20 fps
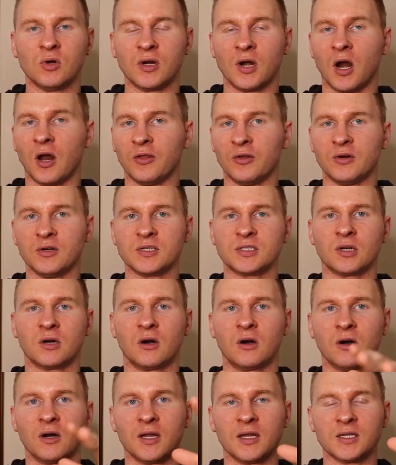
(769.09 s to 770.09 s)
and others
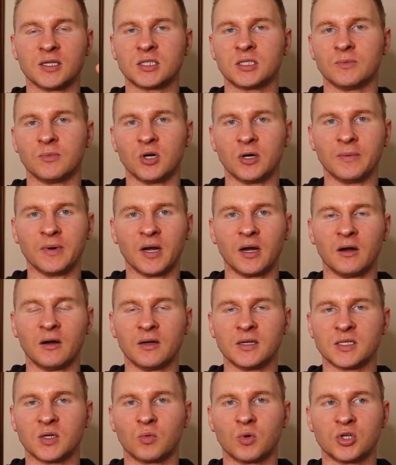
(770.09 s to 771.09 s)
are in suburban
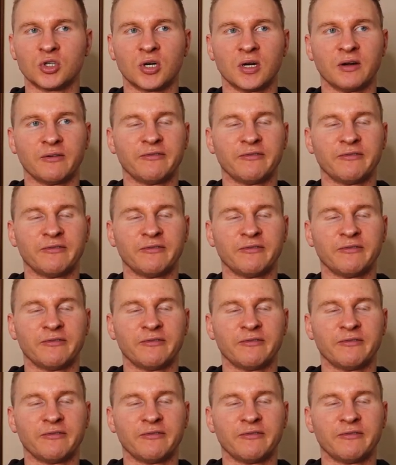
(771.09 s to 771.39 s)
areas and we're trying